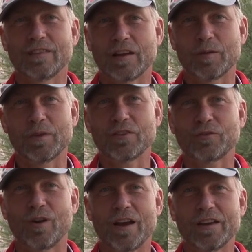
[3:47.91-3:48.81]
It can be a
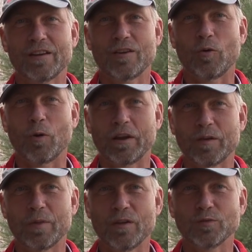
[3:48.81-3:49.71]
trike or it
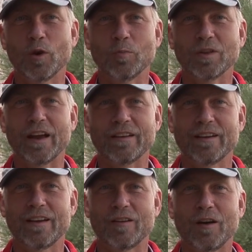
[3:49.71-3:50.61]
can be a float plane.
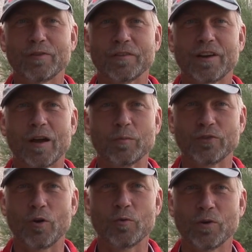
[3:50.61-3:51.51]
And
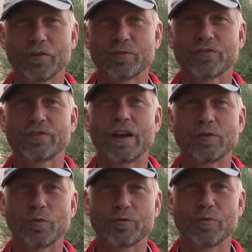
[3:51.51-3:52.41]
oftentimes owners
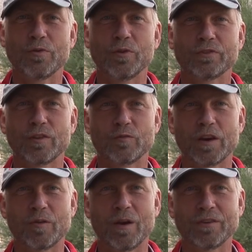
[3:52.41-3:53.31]
cycle through those
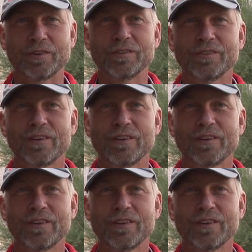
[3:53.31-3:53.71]
configurations.